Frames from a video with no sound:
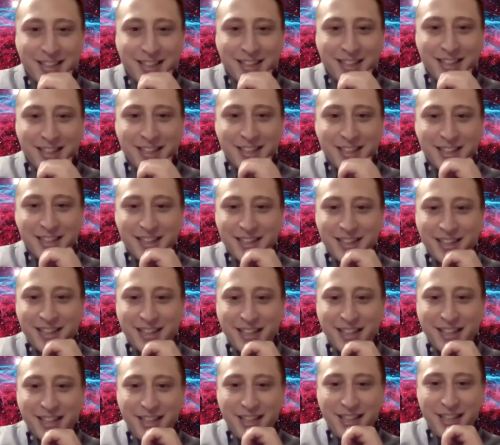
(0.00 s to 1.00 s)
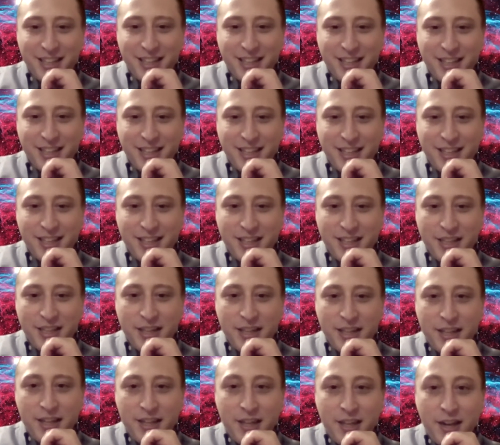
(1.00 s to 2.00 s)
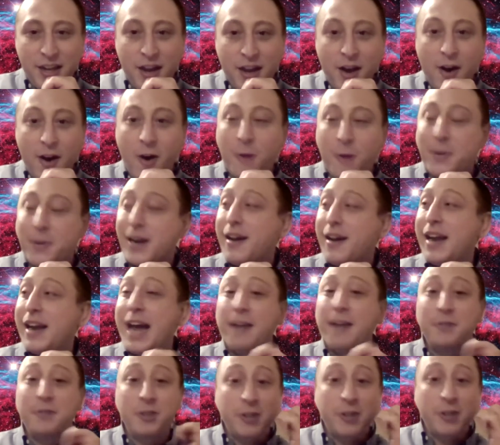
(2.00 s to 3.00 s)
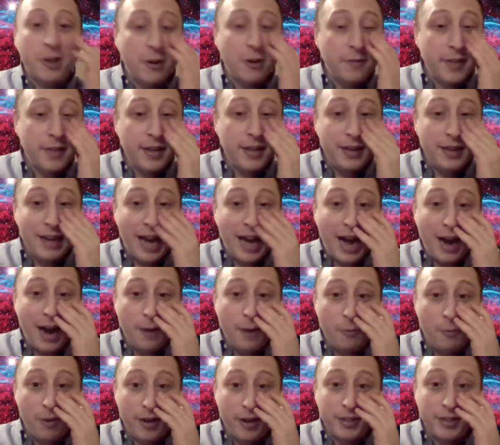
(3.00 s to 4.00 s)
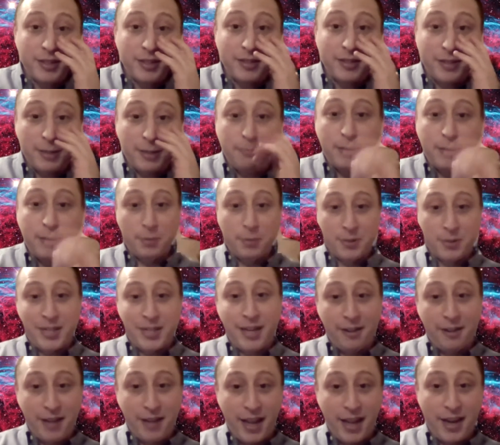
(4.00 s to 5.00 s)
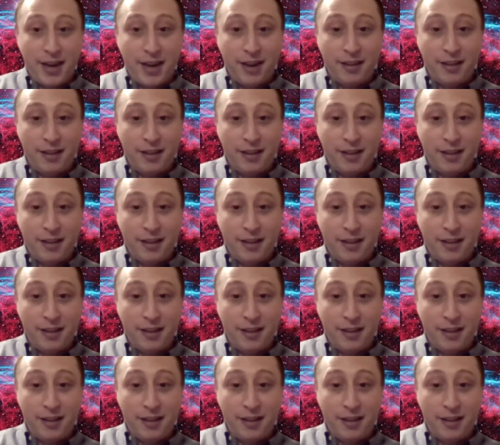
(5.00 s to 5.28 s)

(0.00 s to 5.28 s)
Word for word: have a barbecue oh my god, after COVID, I want to see people tailgating.